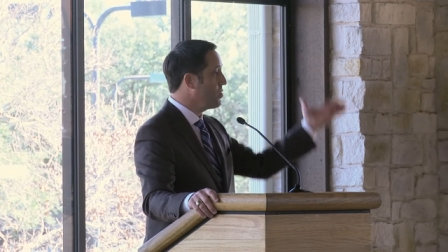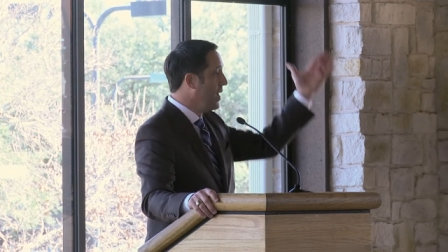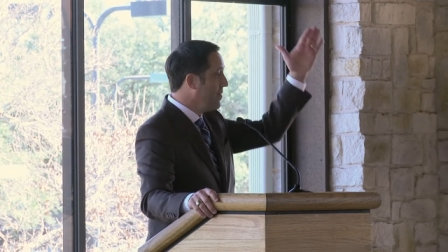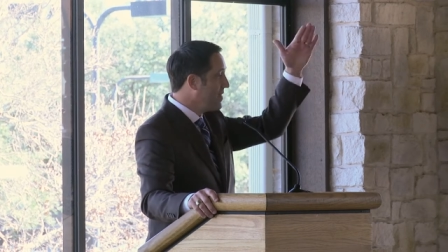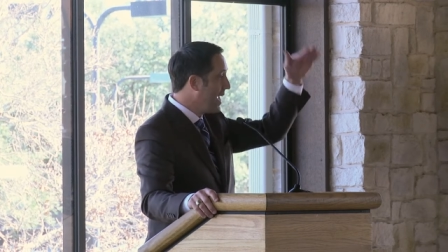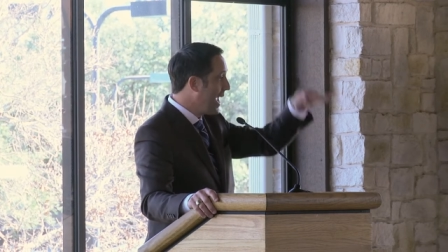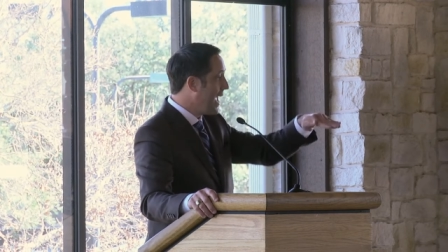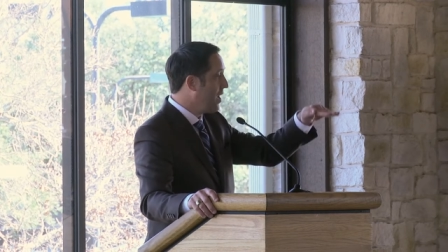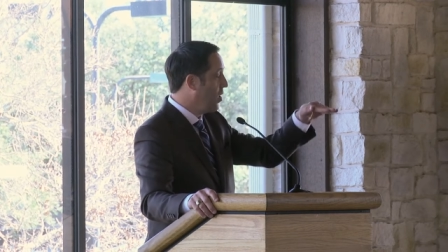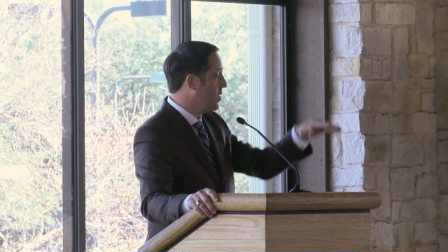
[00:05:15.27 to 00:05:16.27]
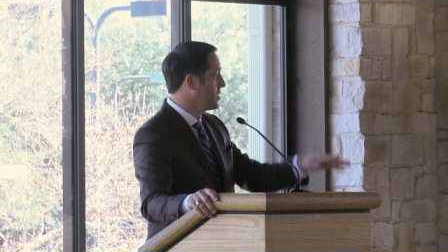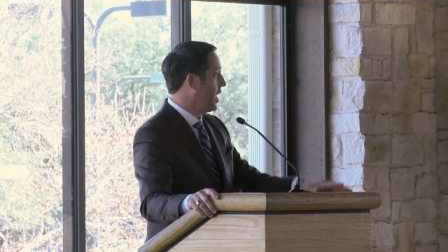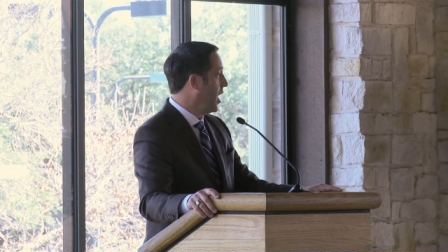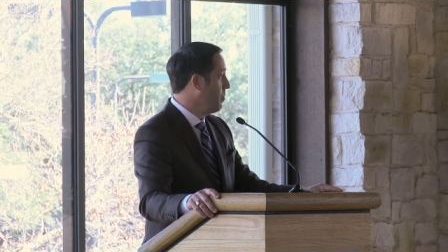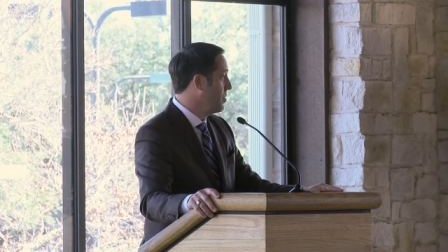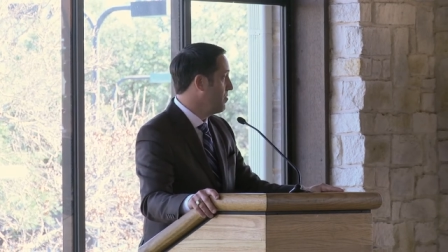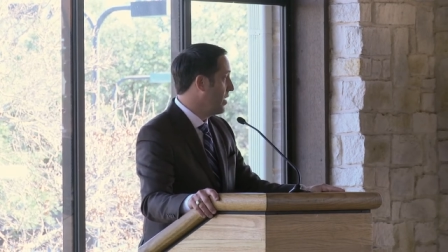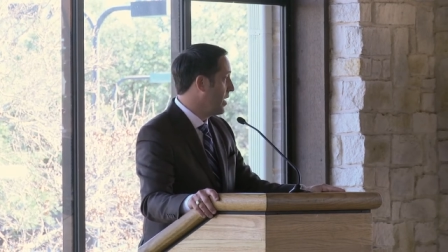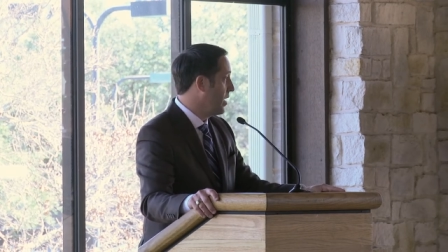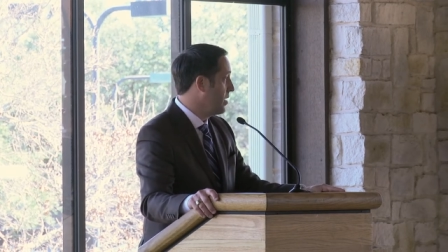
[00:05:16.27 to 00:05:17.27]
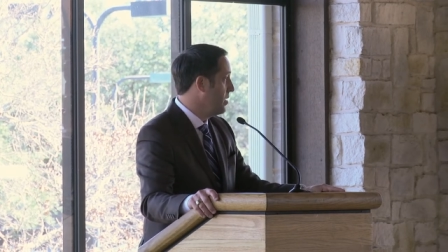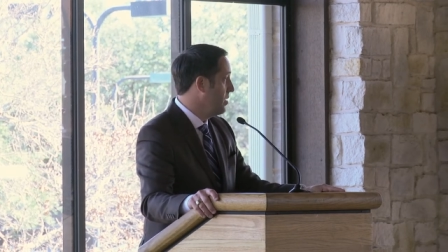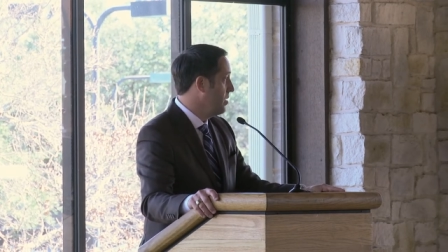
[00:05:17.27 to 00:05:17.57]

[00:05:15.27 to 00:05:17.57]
have to add on top of that